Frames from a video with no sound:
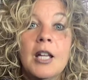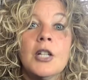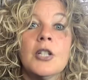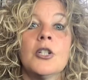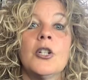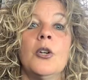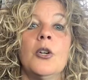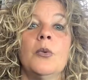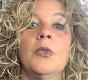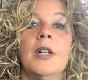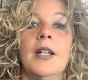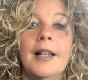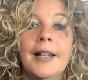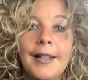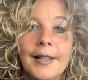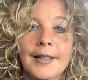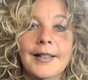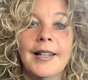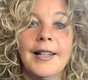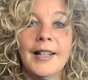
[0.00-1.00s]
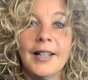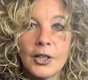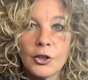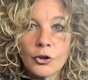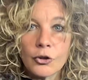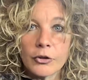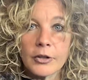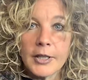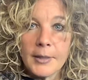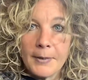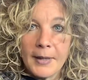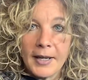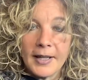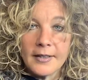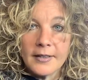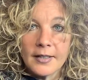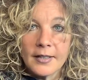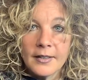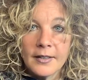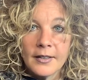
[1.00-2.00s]
So in getting
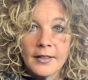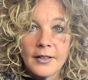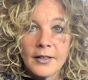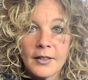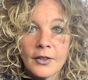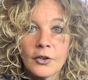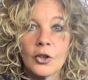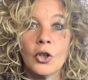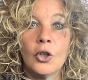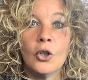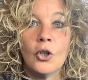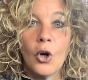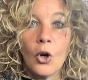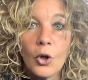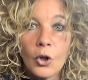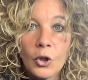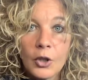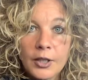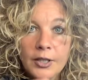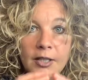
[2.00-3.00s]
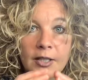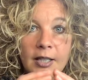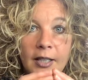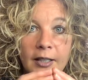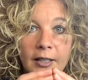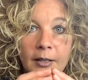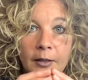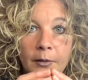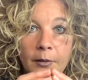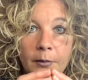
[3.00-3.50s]
treatment, the goal is to